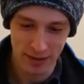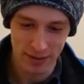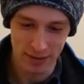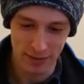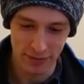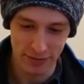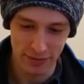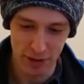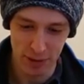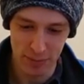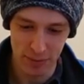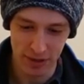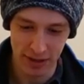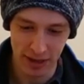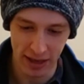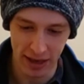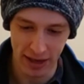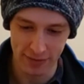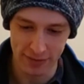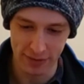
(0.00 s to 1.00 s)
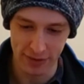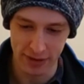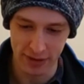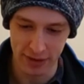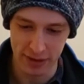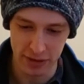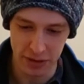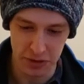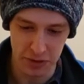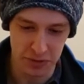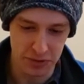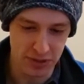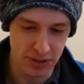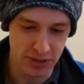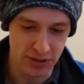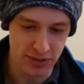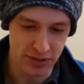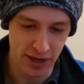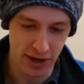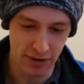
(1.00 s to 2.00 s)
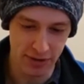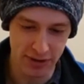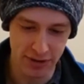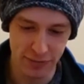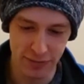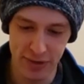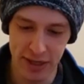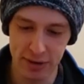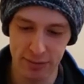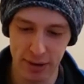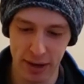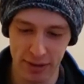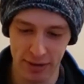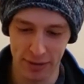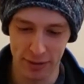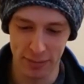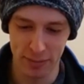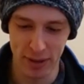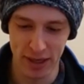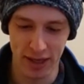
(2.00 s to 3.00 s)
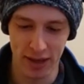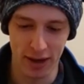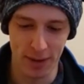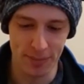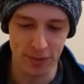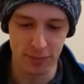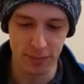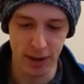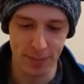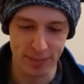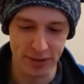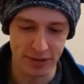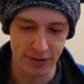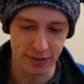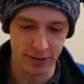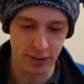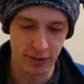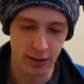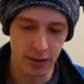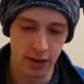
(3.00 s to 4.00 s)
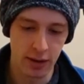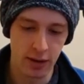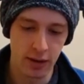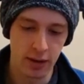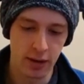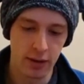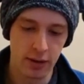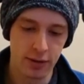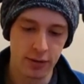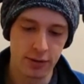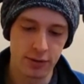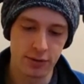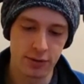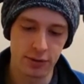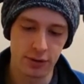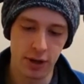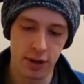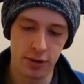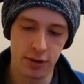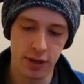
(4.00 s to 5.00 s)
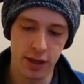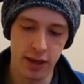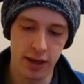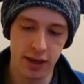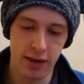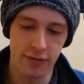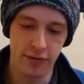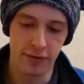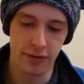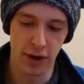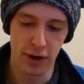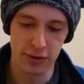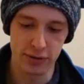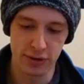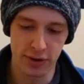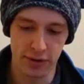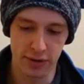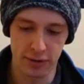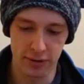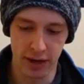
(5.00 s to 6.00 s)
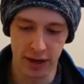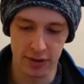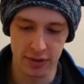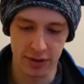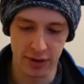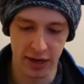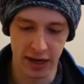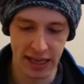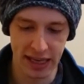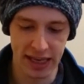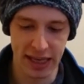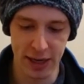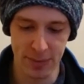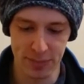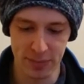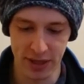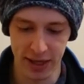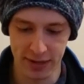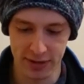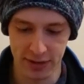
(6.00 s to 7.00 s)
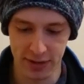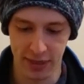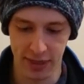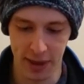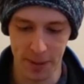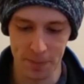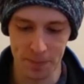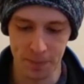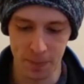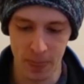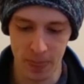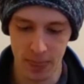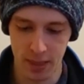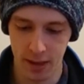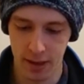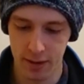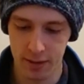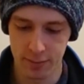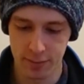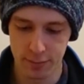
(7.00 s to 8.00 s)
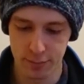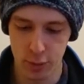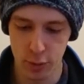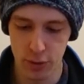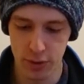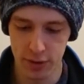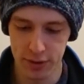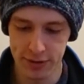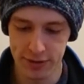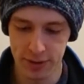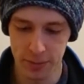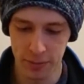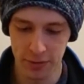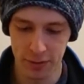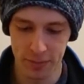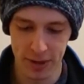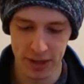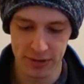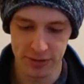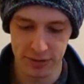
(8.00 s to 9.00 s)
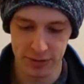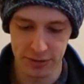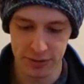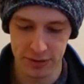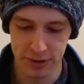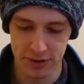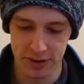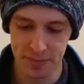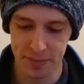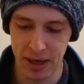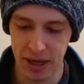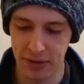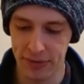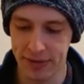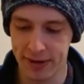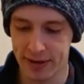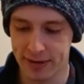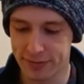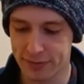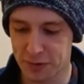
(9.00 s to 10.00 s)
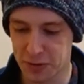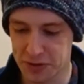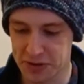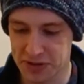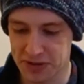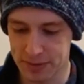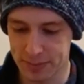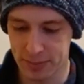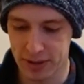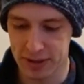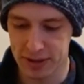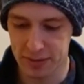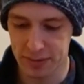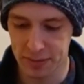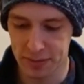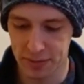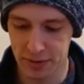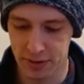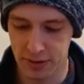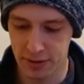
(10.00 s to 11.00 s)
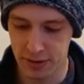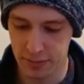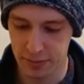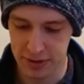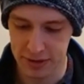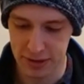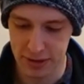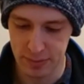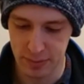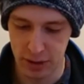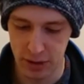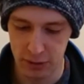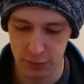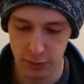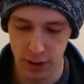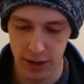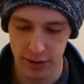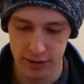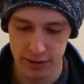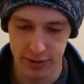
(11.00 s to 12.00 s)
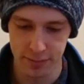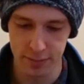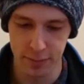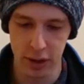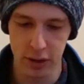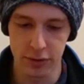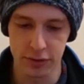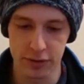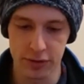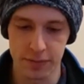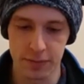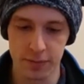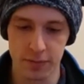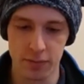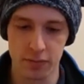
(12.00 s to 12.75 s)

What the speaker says: The feeble halfling continues to stare at his feet rather than picking up the weapons. Slowly, he falls to the ground in a heap next to them. Bored, some of the monsters start to pelt the unfortunate prisoner with small rocks and bones.